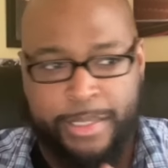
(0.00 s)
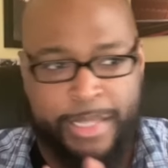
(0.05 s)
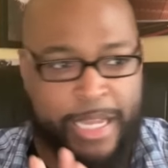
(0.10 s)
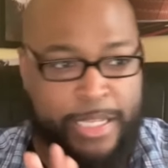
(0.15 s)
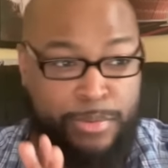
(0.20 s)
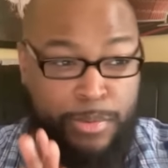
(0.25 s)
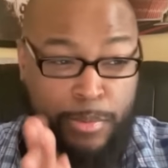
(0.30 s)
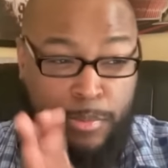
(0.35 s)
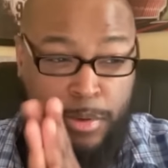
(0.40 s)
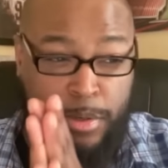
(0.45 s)
And
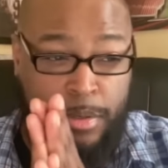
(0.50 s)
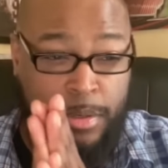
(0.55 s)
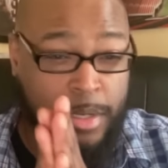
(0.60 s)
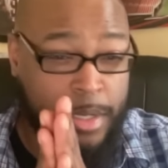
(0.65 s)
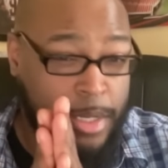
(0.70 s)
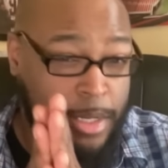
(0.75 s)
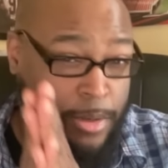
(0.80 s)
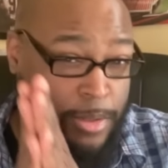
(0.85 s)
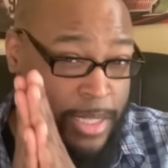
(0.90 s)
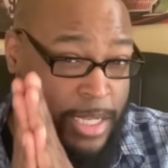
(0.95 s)
that's what we're
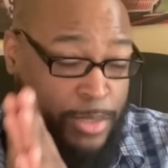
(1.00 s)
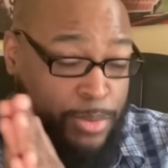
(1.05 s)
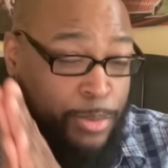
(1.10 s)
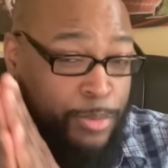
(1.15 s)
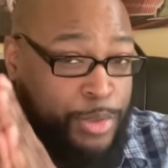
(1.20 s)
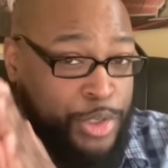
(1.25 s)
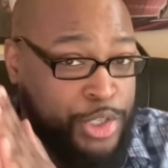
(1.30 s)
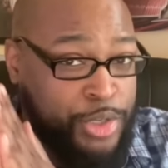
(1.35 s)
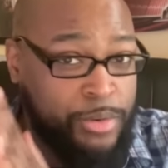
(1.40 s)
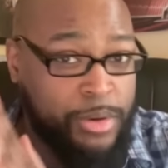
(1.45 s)

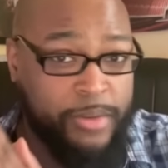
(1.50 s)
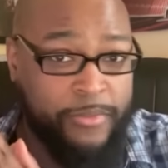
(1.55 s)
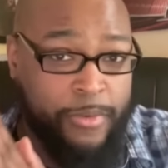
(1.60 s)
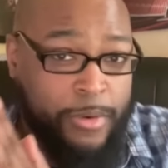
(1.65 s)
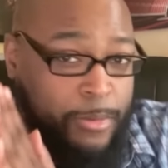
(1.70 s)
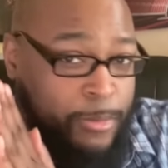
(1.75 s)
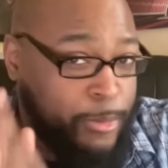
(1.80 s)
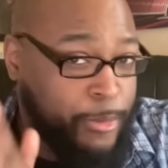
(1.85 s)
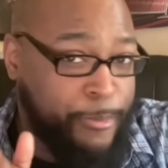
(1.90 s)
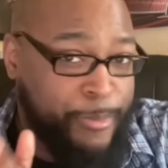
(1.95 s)
shooting
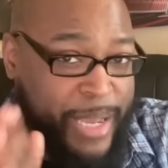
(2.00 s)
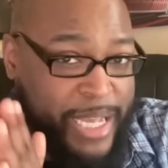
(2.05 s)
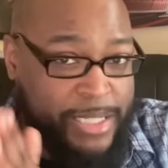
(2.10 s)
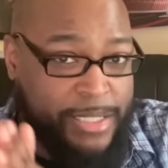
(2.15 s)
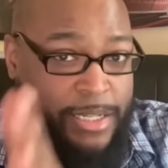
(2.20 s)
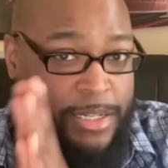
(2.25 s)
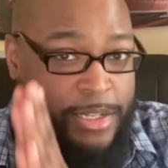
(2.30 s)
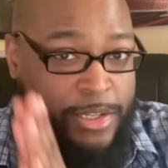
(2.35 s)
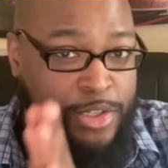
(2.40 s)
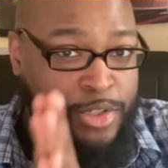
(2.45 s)
for. We're
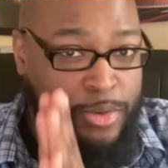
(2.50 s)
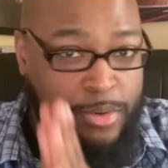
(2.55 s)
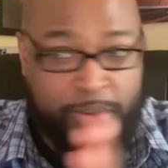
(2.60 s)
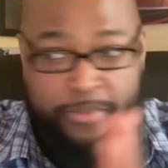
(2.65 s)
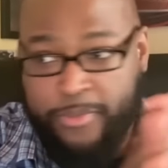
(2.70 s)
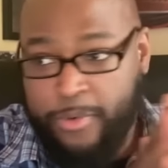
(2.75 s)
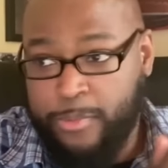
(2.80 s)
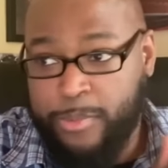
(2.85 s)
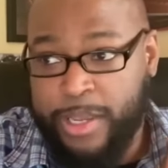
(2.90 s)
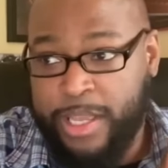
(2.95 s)
basically
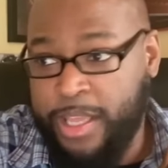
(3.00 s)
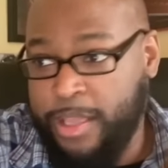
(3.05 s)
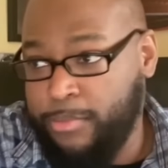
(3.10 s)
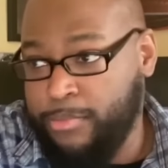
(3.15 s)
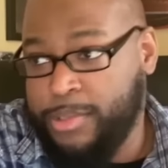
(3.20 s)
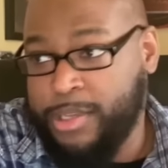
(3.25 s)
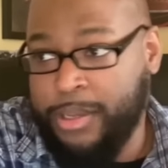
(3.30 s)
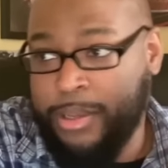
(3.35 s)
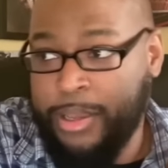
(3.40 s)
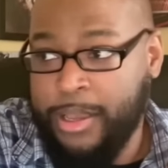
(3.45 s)
shooting for
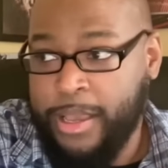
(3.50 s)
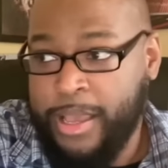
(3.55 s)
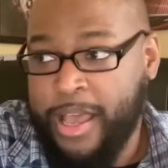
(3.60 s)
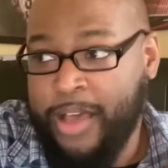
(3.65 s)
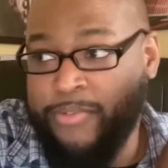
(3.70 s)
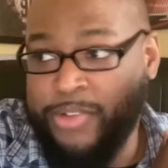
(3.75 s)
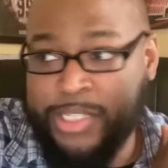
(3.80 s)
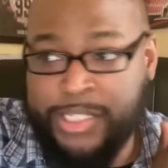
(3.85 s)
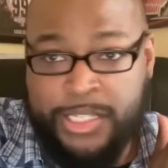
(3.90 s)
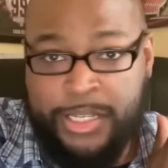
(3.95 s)
Raheem to
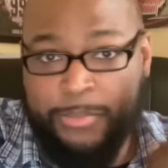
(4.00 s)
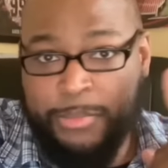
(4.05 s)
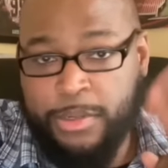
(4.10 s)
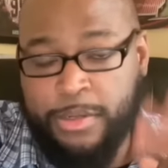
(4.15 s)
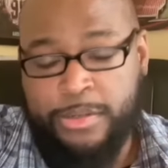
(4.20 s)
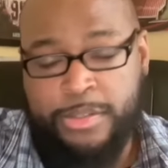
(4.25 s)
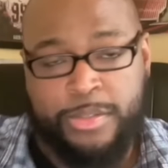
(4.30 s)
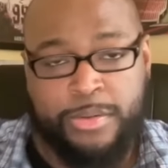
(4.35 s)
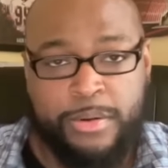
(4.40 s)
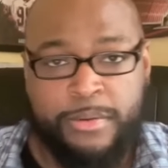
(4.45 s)
have a
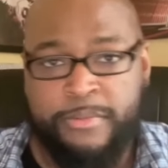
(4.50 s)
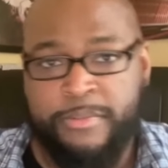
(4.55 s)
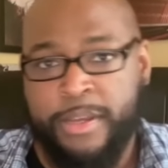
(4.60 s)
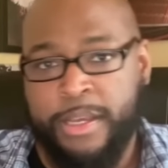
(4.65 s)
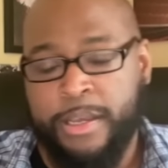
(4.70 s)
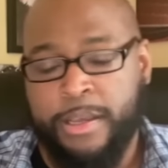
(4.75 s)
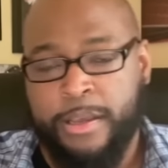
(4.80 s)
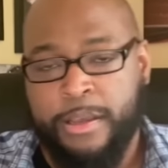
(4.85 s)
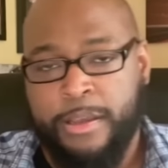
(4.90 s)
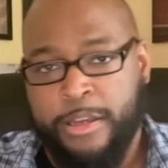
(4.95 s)
similar sort of
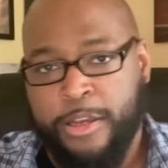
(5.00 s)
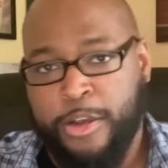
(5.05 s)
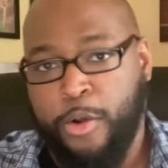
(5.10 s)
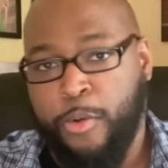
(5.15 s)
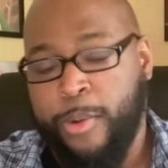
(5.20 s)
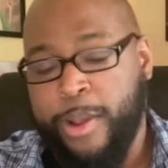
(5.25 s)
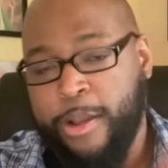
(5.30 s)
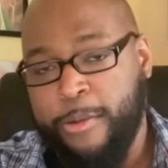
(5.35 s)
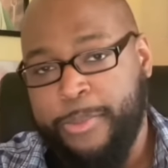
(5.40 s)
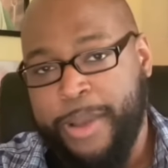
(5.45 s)

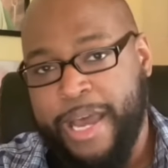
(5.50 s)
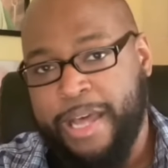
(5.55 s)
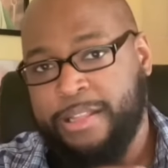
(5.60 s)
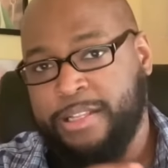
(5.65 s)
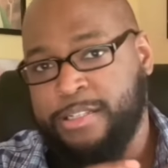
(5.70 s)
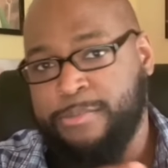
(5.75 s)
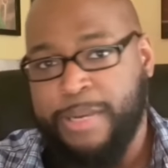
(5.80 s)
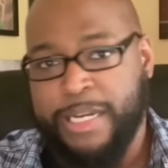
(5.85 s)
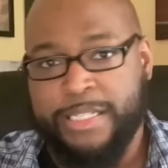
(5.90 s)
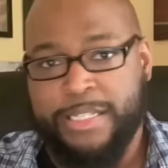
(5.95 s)
career
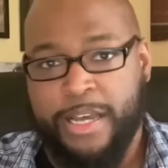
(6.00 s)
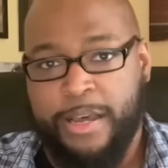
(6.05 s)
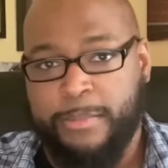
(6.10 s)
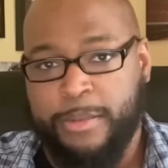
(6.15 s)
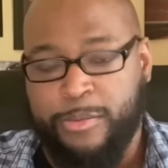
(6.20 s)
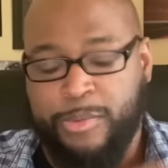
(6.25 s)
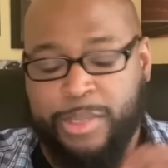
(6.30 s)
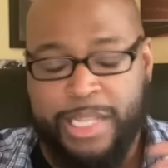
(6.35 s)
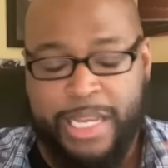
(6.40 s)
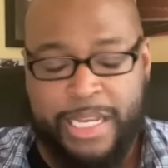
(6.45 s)
path as Mike
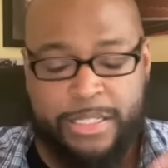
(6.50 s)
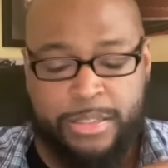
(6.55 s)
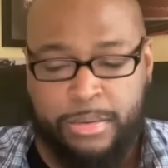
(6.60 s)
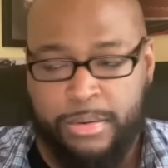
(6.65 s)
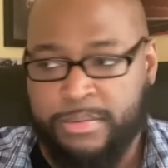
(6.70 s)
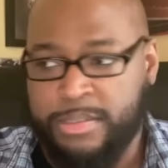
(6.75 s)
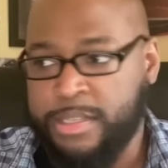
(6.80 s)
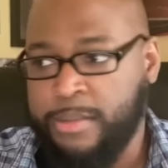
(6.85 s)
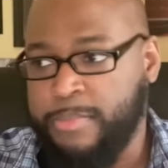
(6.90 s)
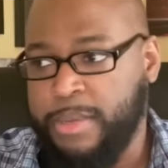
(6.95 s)
Tomlin, with that
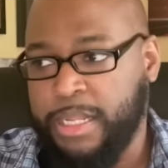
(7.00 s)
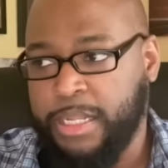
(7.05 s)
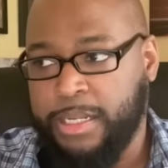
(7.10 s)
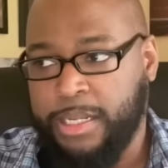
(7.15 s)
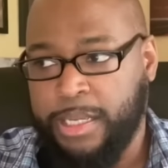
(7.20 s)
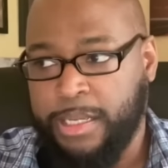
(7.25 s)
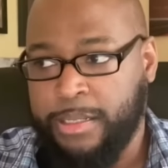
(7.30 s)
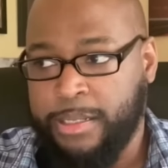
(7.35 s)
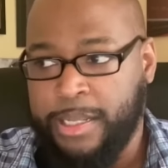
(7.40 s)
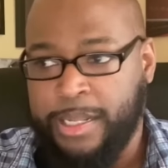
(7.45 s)
sort of
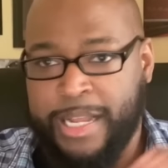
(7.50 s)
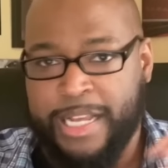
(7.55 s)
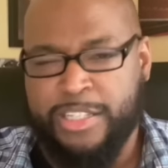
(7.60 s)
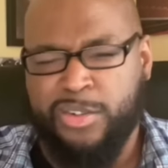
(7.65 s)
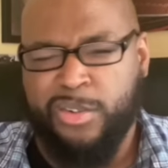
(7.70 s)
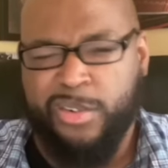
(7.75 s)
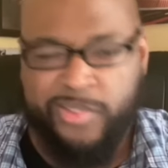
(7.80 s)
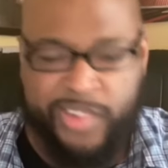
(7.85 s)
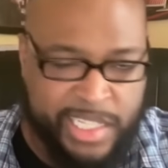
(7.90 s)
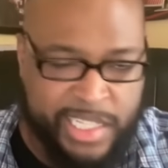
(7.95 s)
stability and that
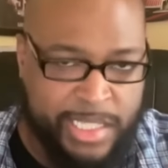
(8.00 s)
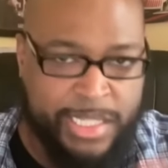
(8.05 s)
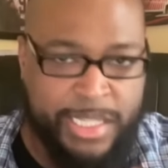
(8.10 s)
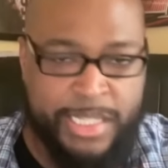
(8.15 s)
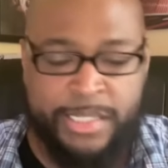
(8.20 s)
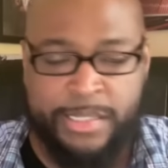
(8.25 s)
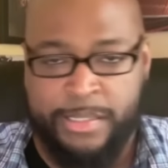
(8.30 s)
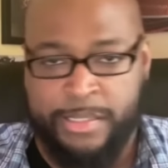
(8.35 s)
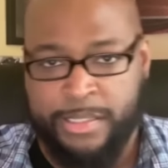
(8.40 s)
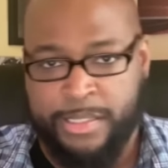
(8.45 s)
sort of
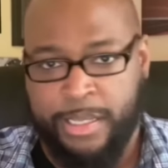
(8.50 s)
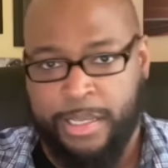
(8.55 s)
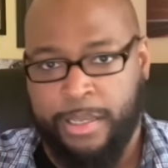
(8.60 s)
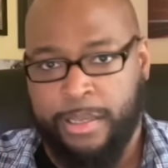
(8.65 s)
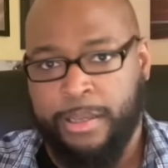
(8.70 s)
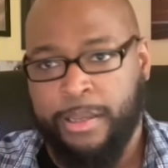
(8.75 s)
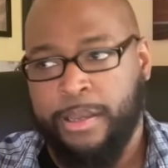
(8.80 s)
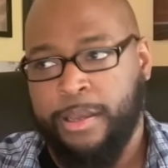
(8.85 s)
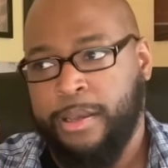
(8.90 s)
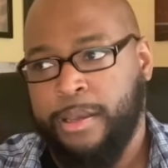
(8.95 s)

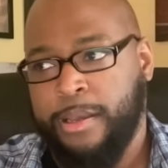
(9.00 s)
consistency.